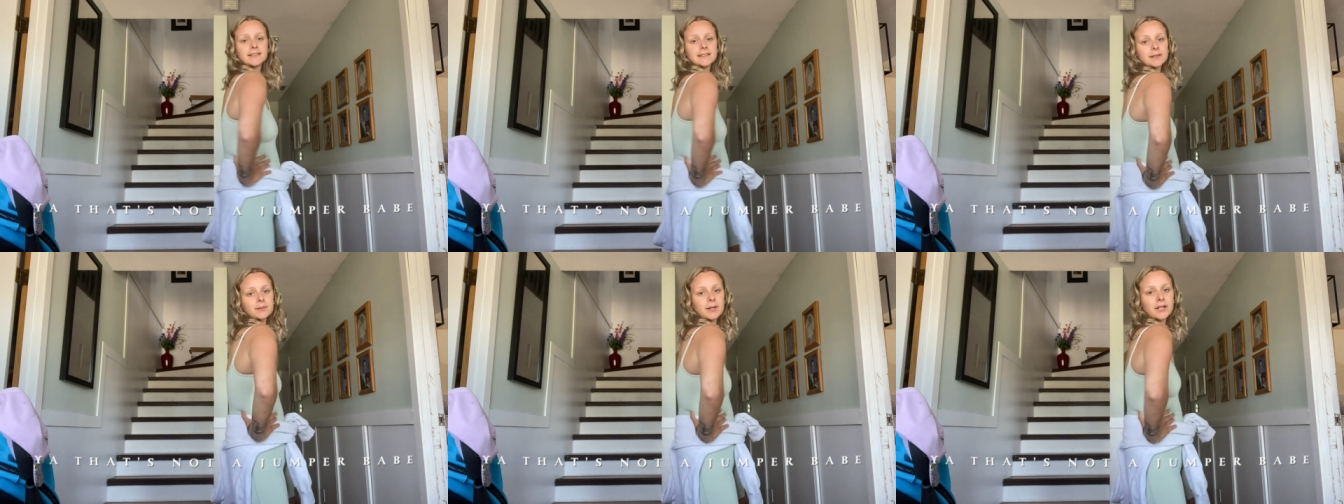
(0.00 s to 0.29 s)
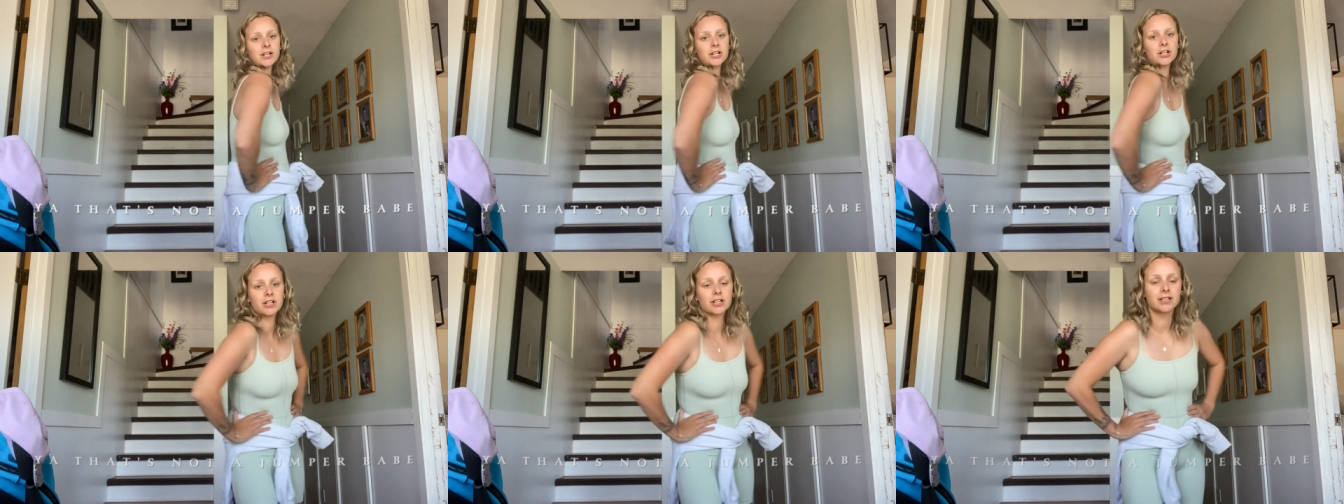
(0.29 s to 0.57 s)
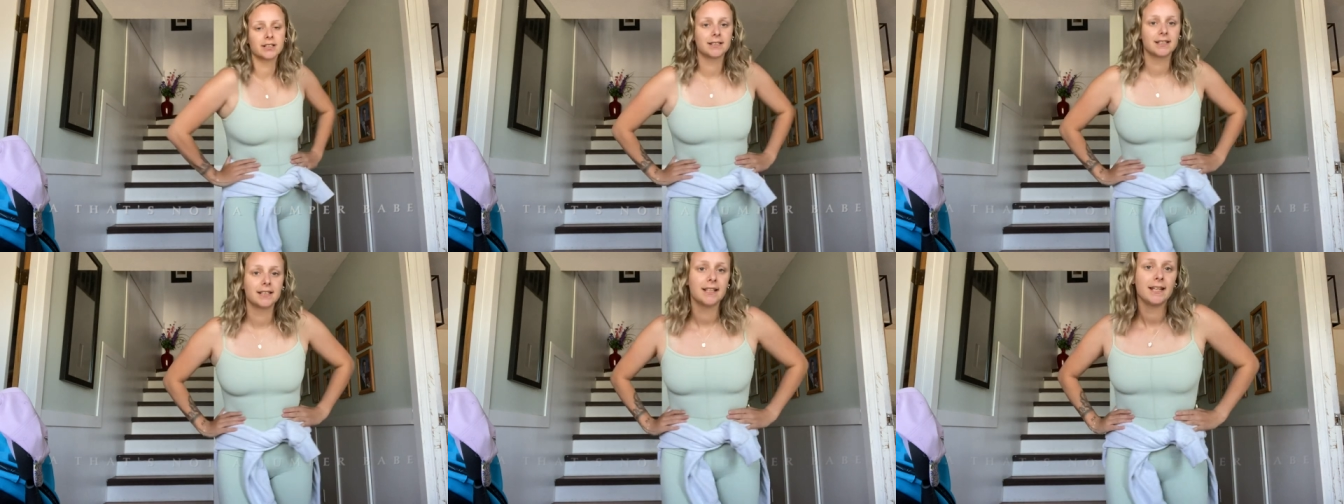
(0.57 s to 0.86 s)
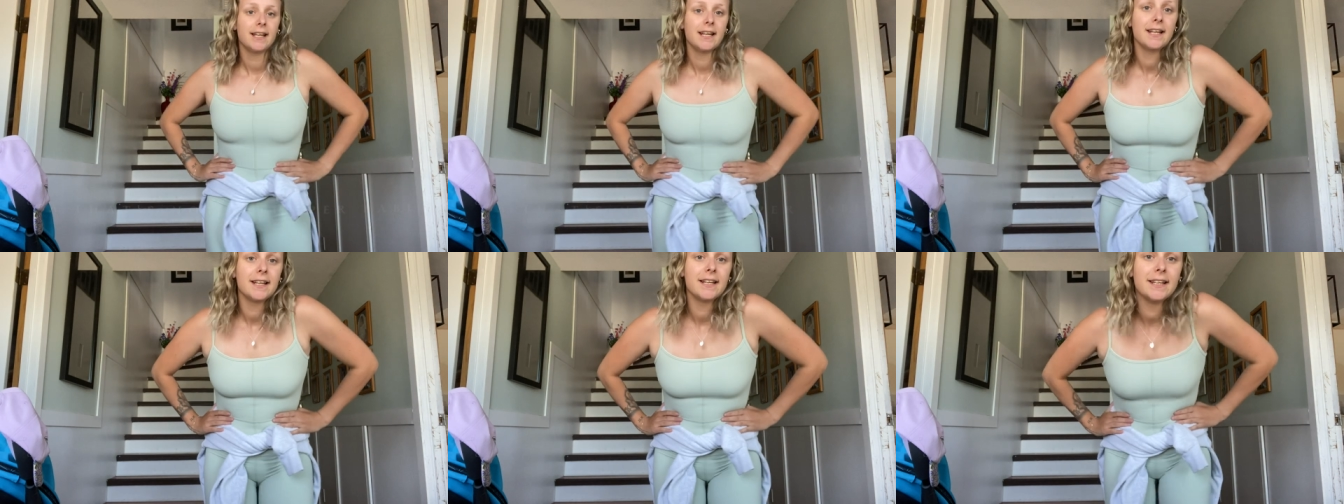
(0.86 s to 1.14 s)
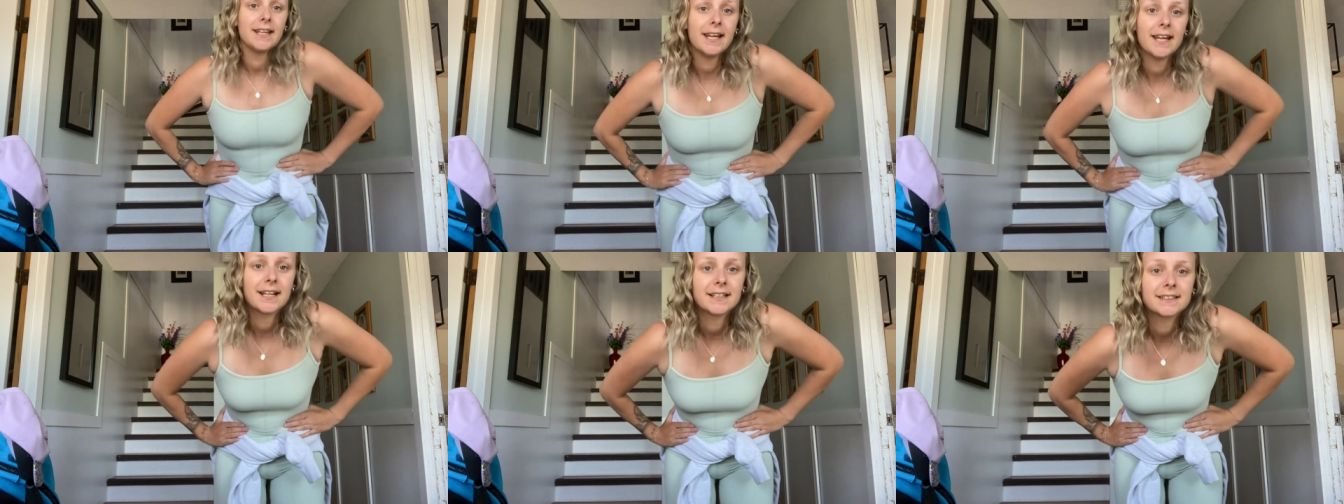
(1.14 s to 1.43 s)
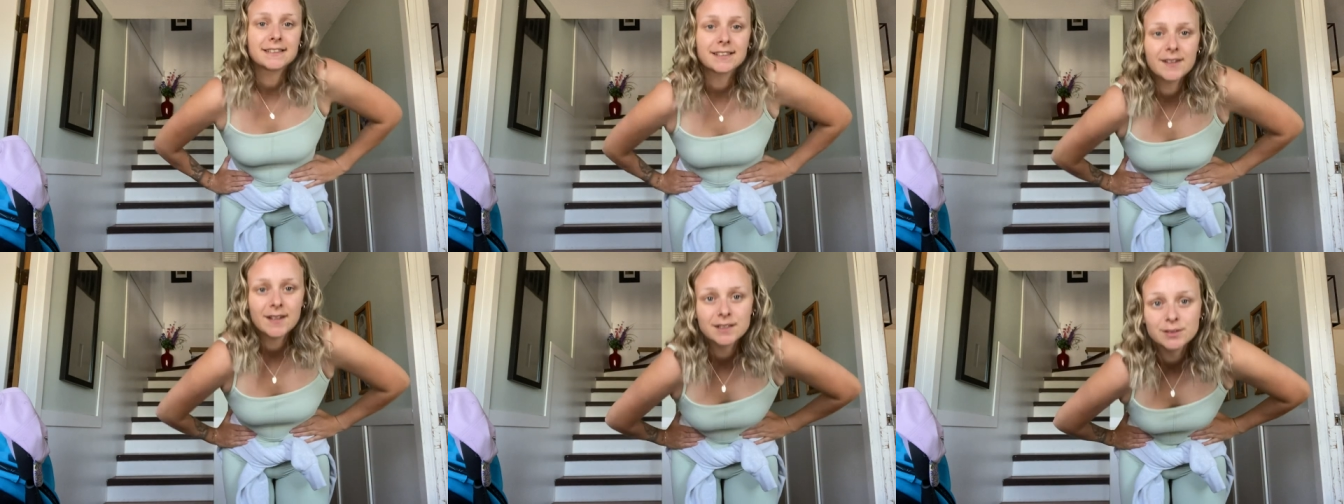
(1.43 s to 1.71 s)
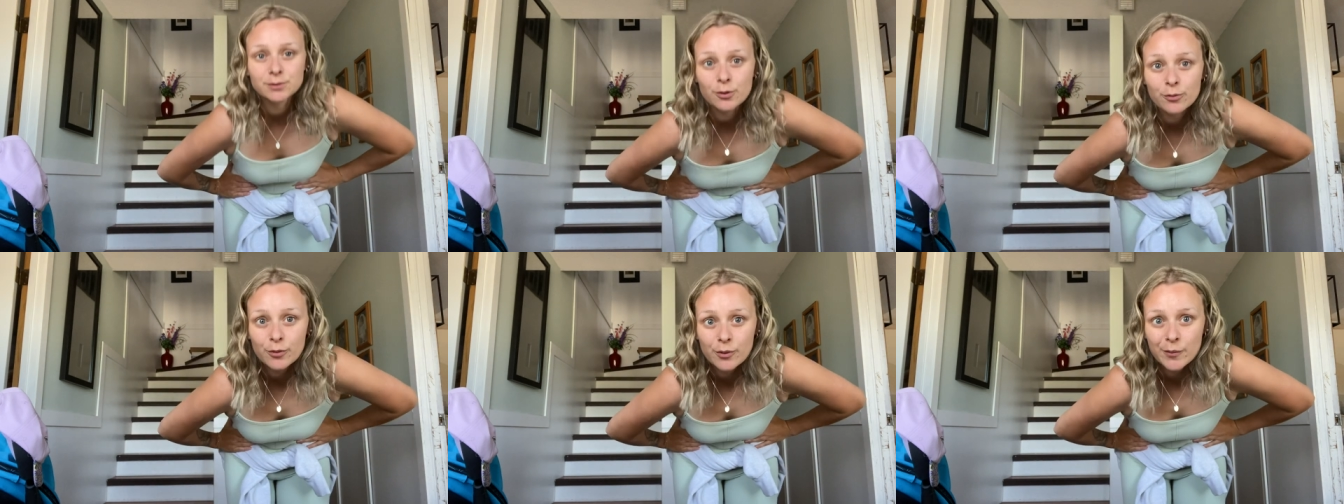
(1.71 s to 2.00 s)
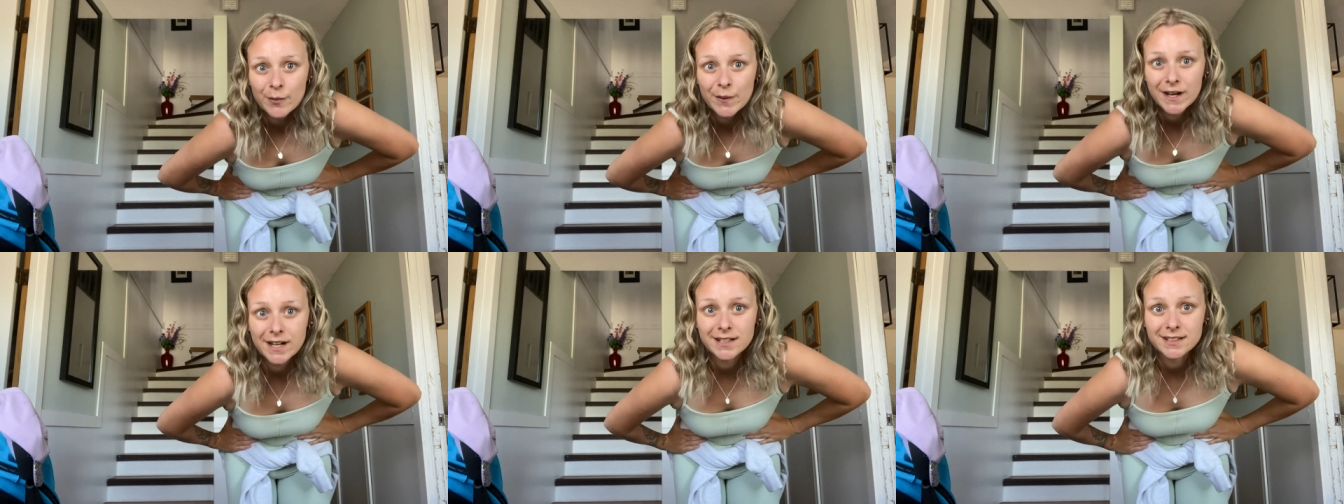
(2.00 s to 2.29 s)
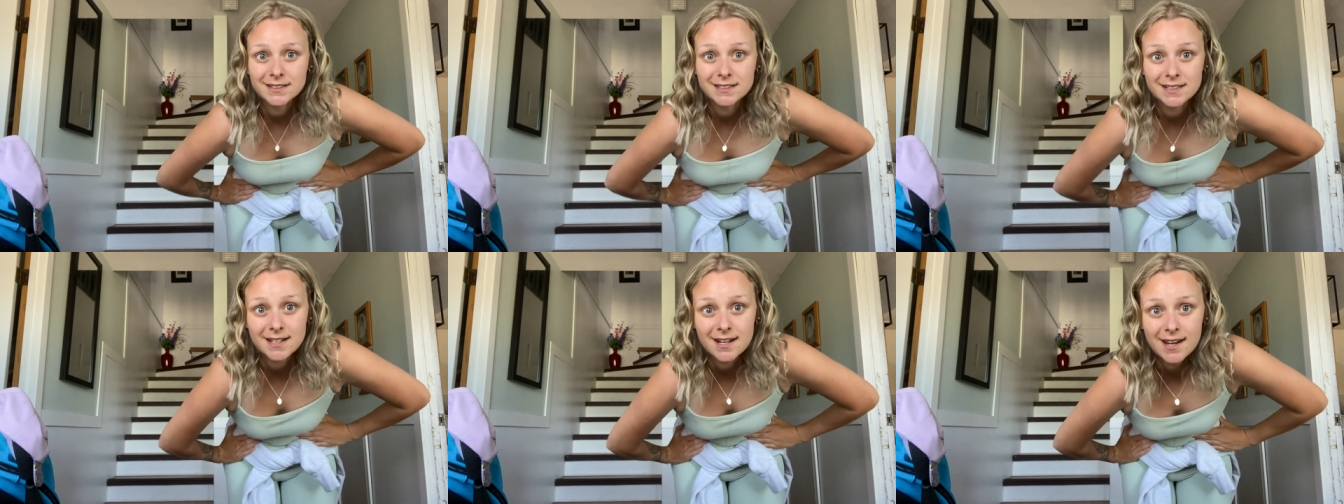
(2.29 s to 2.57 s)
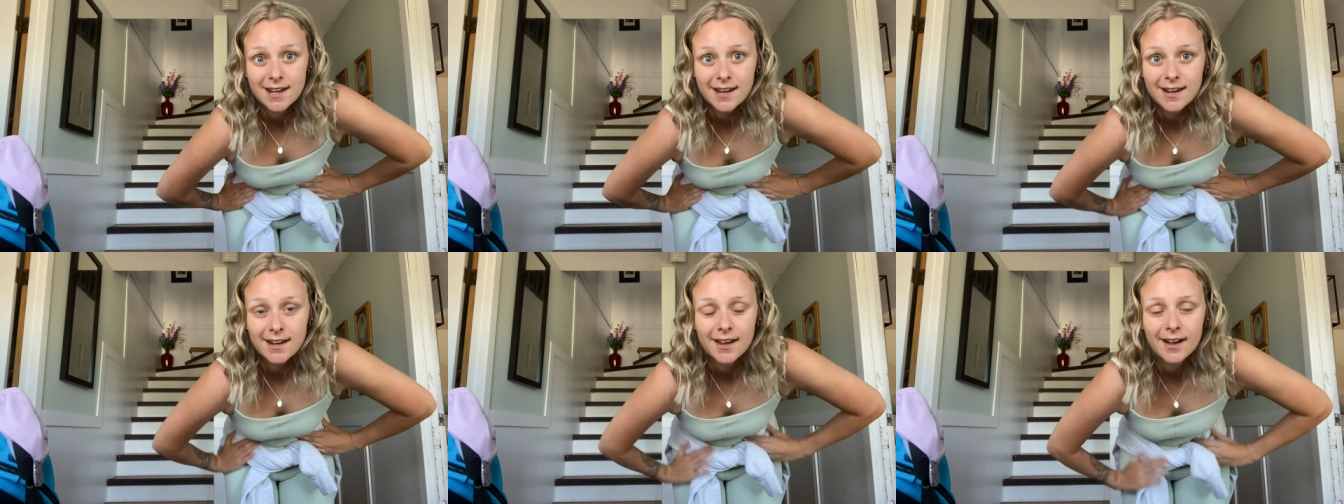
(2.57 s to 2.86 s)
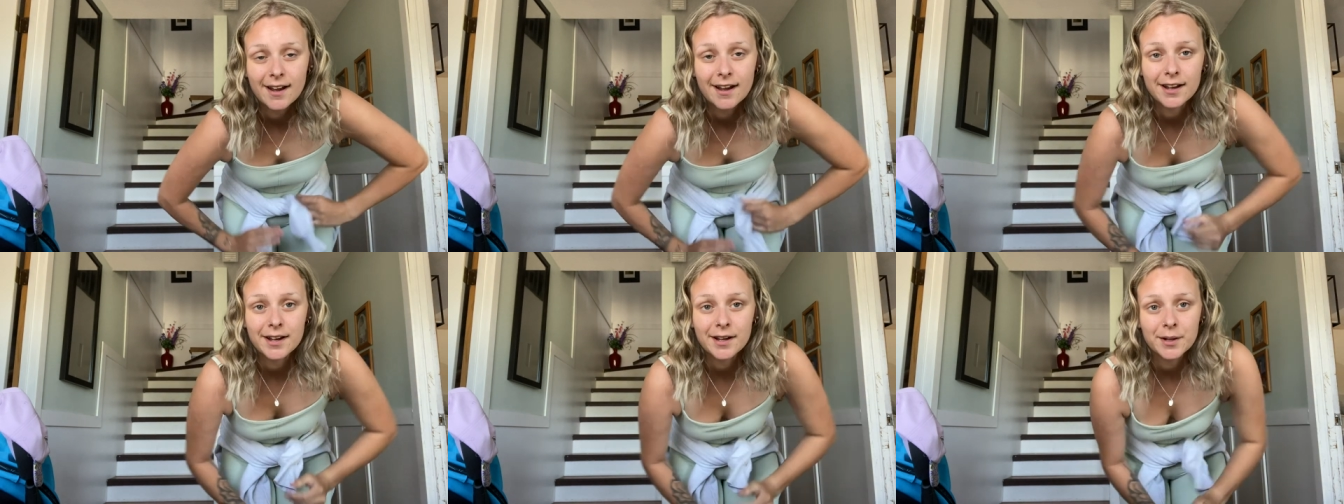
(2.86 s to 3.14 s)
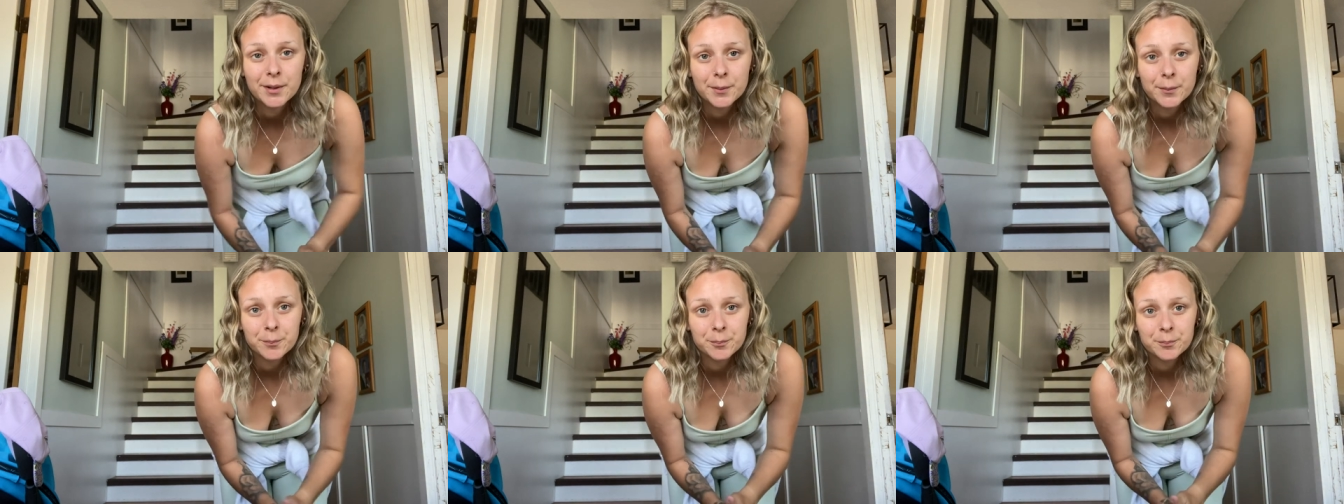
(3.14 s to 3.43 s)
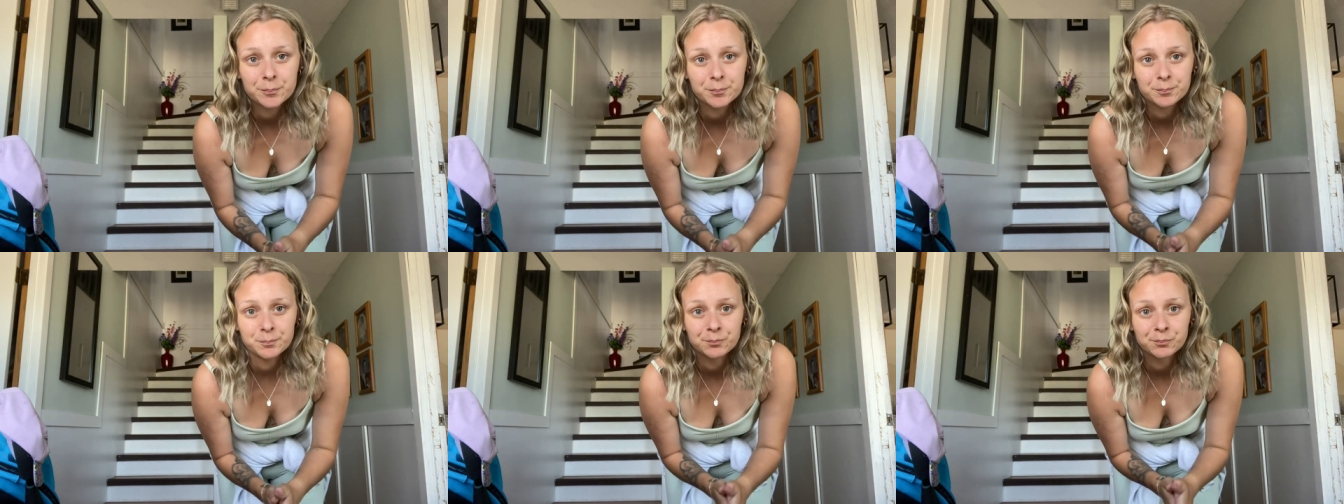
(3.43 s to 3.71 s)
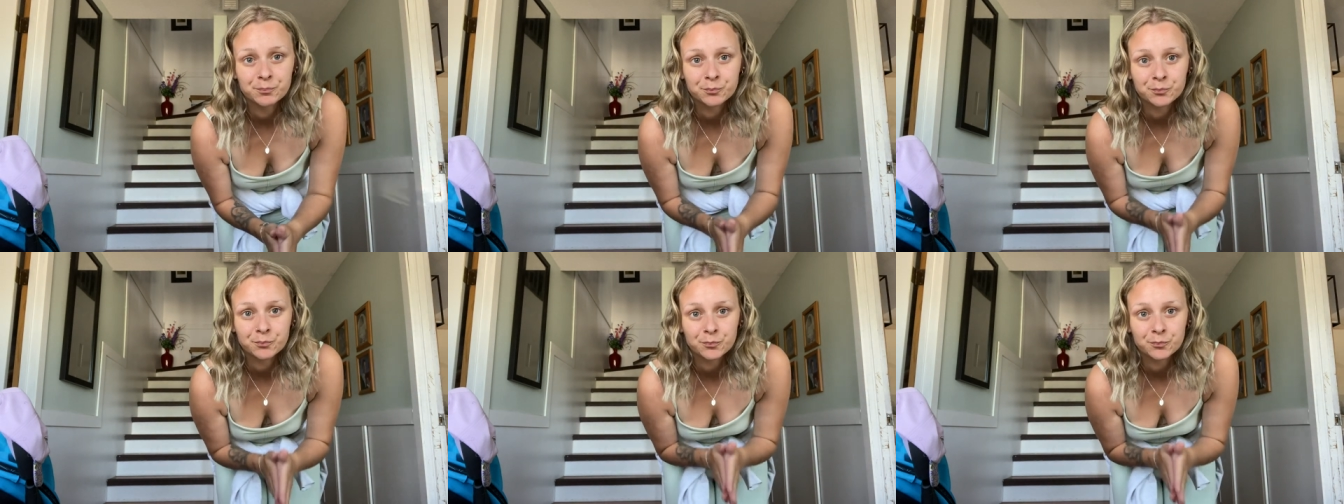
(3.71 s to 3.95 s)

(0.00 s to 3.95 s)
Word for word: sweater. Yeah, so that's what we're wearing today. Um,